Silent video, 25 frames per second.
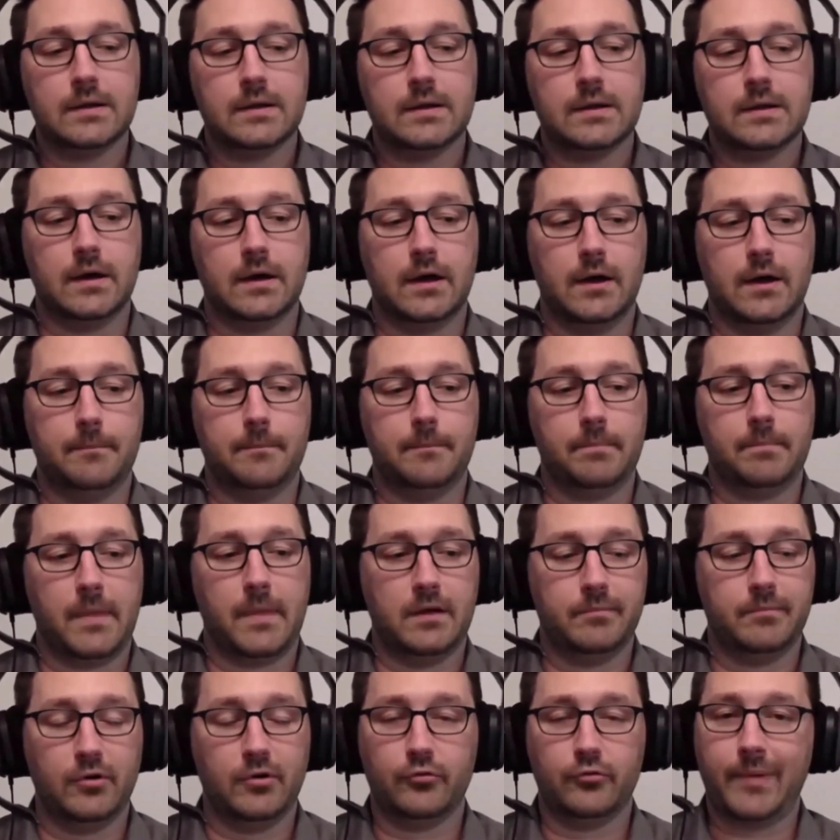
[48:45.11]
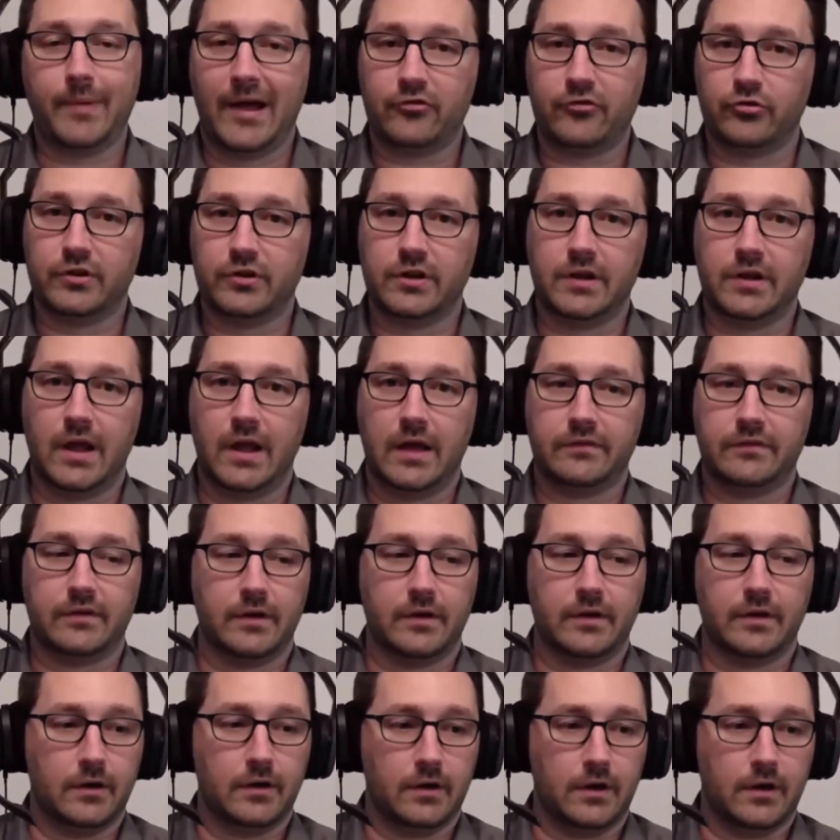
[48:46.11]
and Bill Patry has
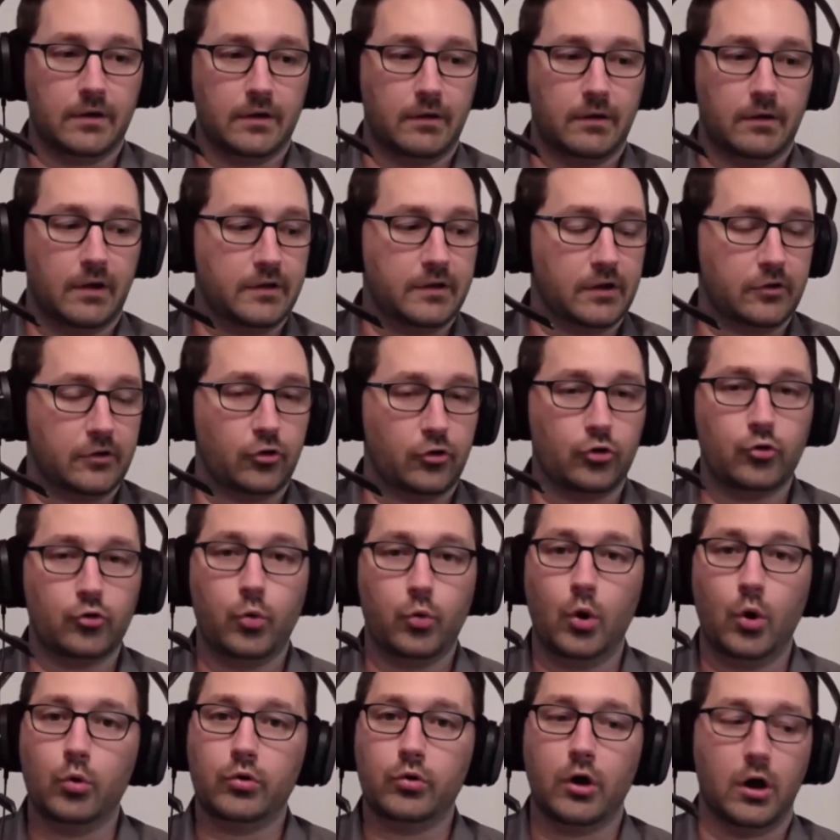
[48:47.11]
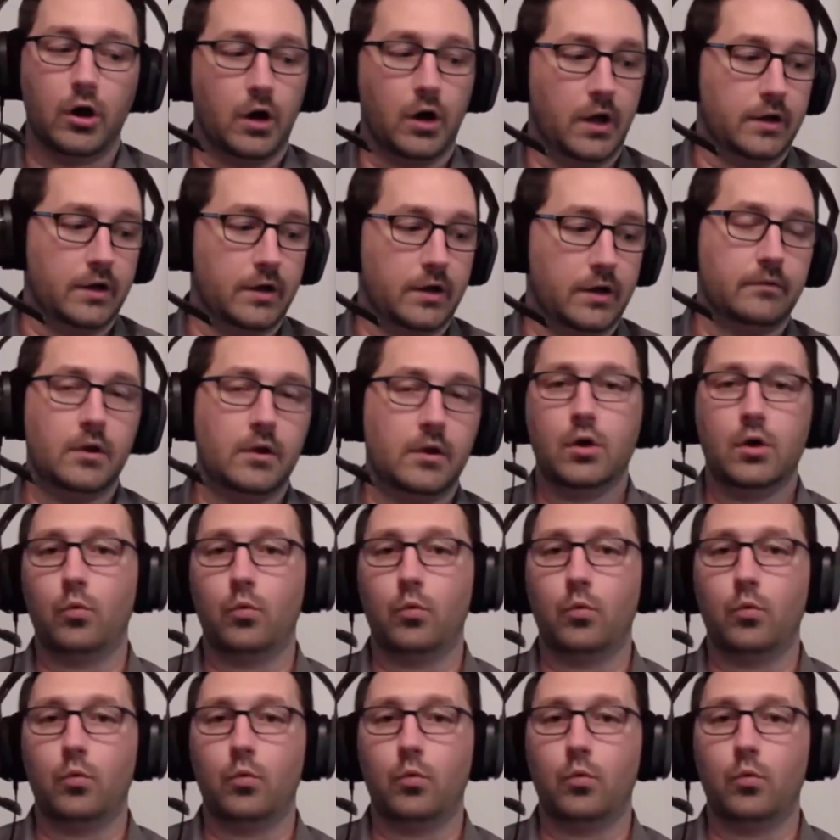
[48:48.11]
I think a good quote on